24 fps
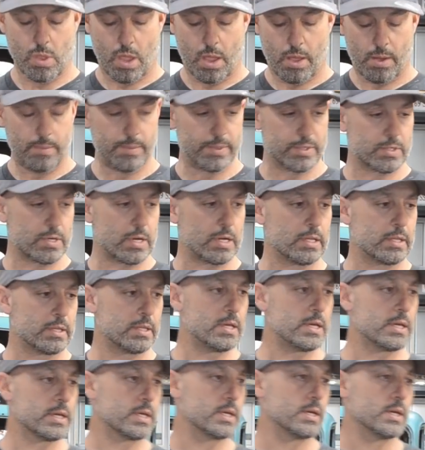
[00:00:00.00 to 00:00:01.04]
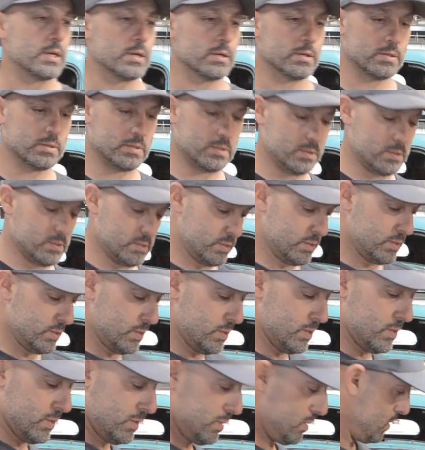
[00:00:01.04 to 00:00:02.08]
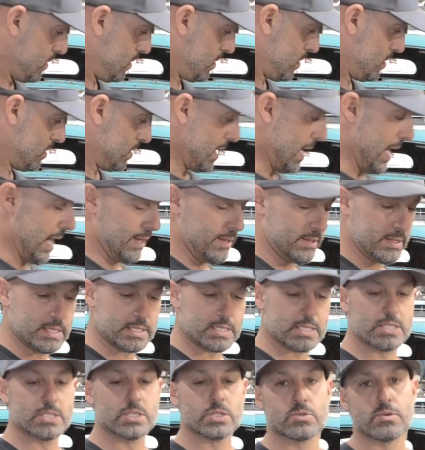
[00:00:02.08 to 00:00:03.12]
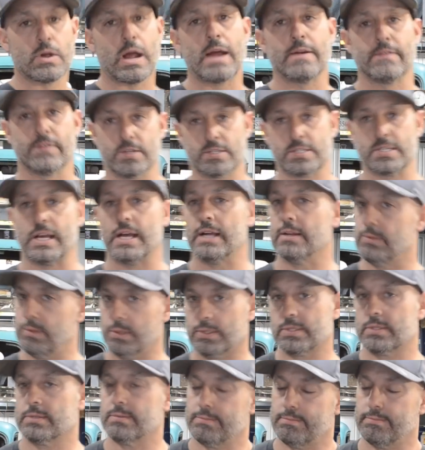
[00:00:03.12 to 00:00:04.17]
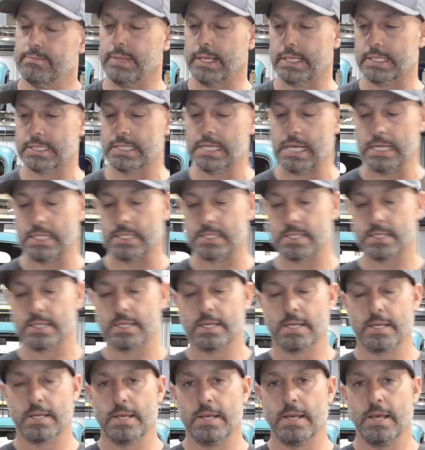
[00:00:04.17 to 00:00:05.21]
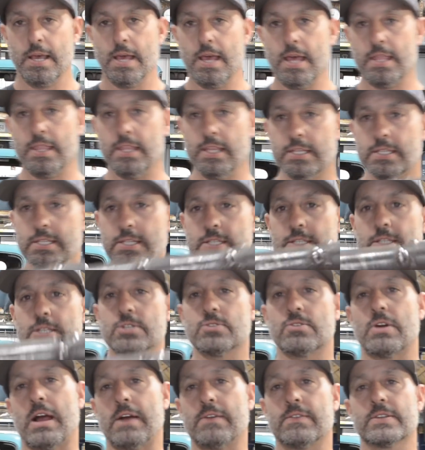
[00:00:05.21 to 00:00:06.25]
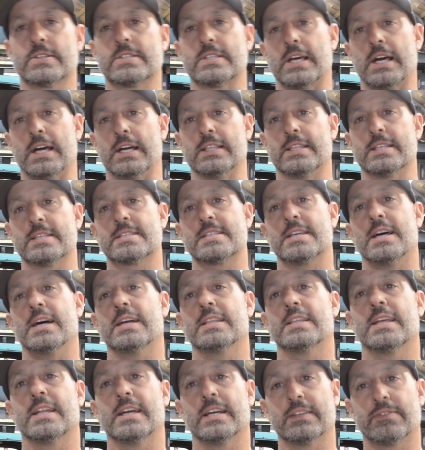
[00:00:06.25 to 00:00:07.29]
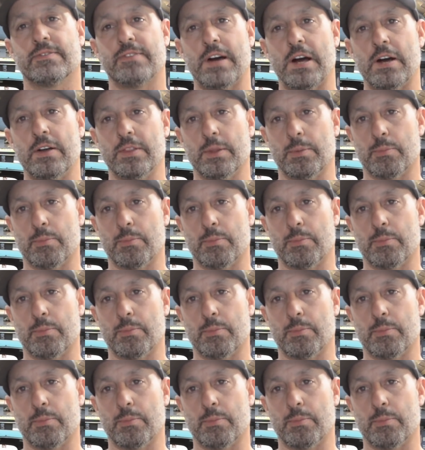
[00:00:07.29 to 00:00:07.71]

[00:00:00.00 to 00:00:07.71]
let me try to think here. Yeah, this is the driver's side, which makes sense. This is the driver's side, the side that I found the